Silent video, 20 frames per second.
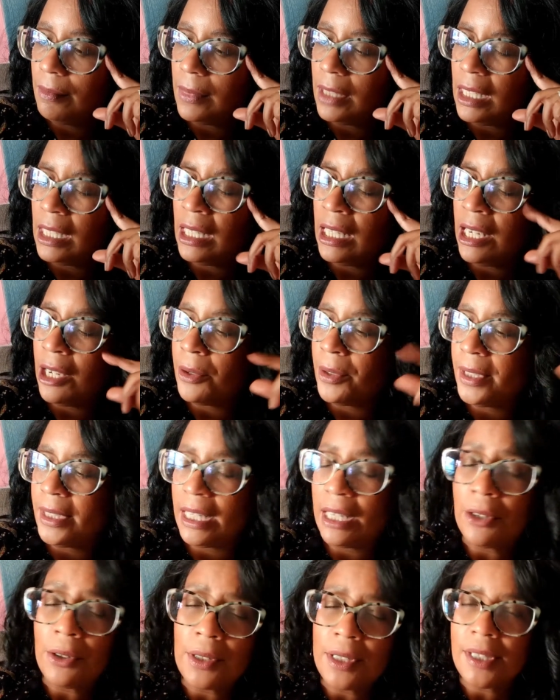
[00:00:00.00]

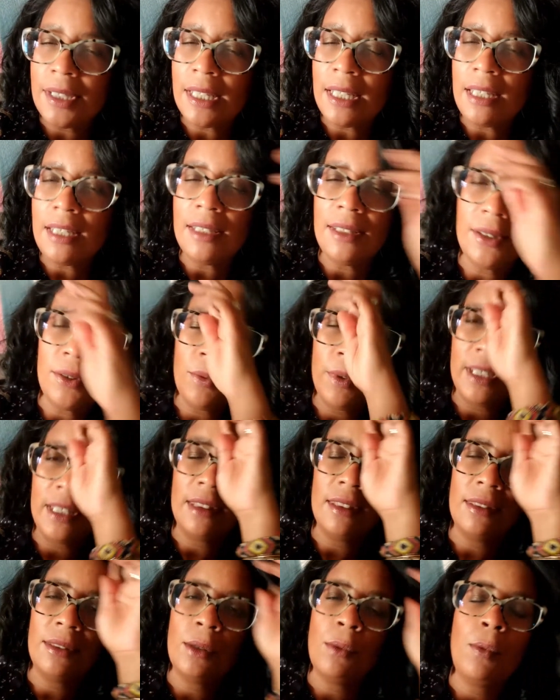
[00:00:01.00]
Idiosyncrasies
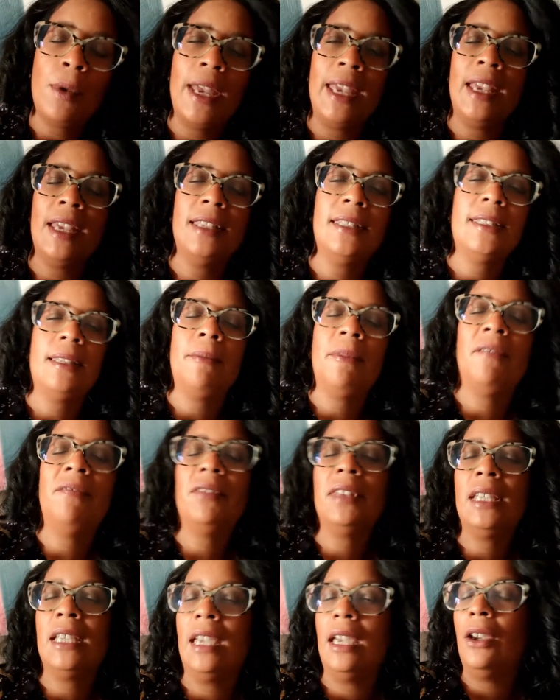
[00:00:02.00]
with the way some of
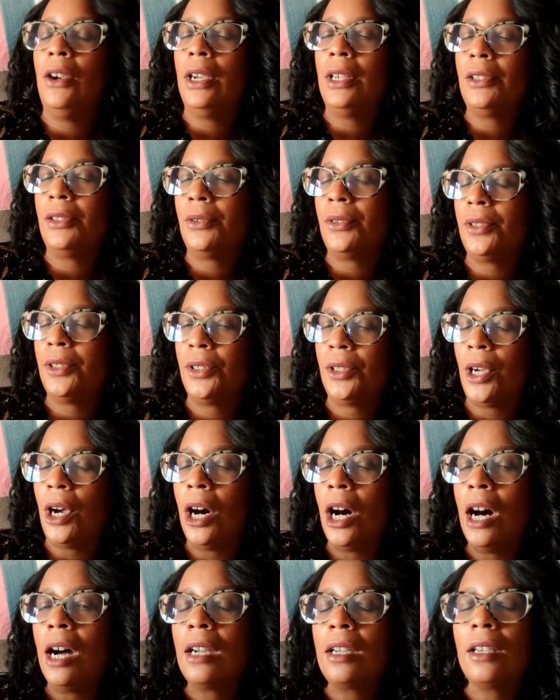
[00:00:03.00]
the characters
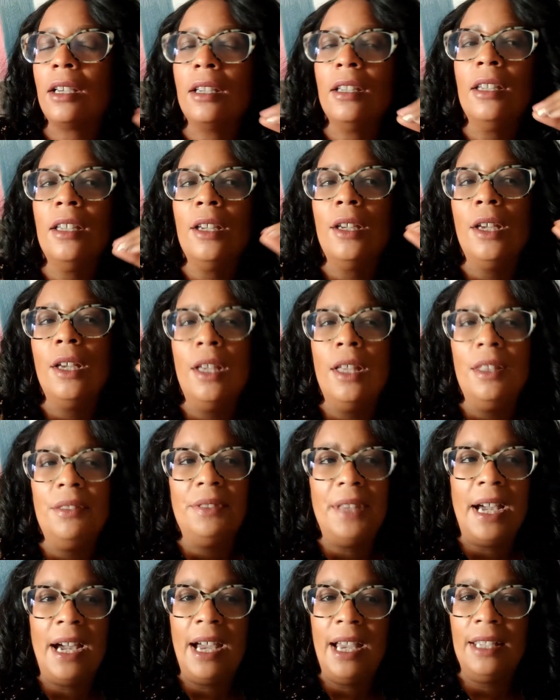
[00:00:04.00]
talk
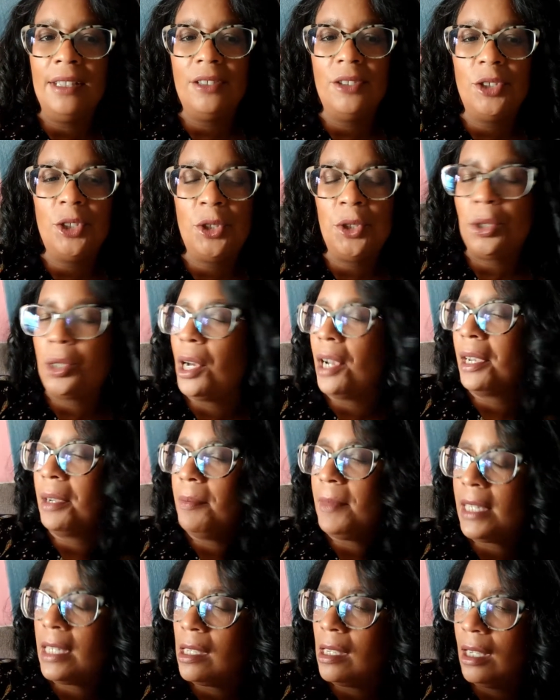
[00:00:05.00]
that struck
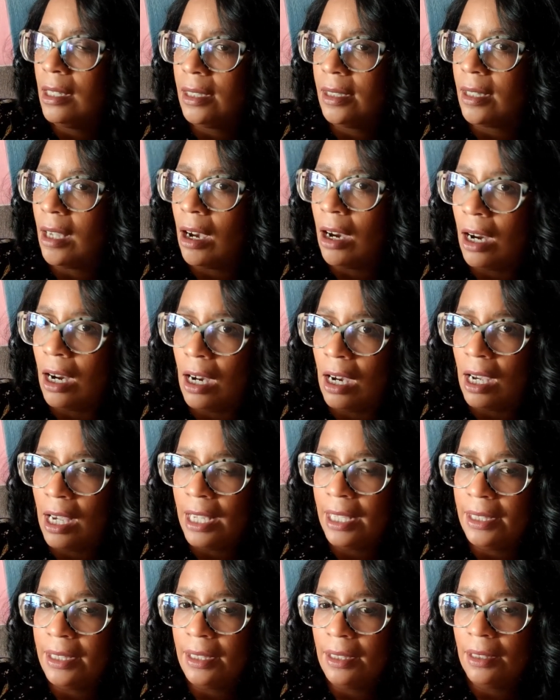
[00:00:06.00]
me as
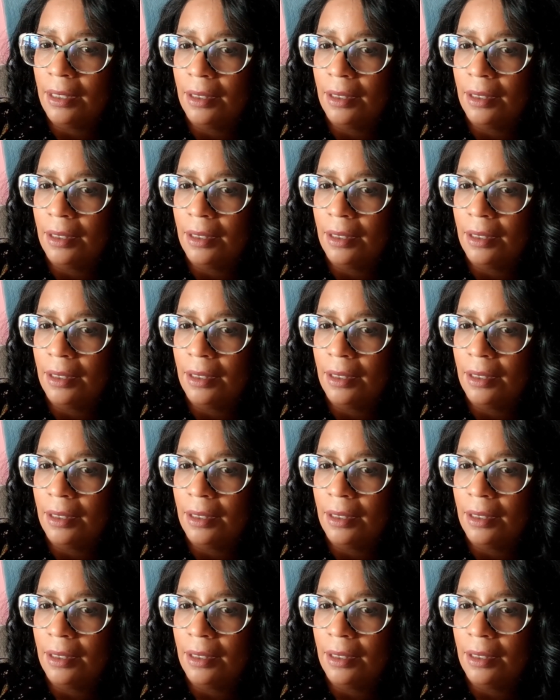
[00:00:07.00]
odd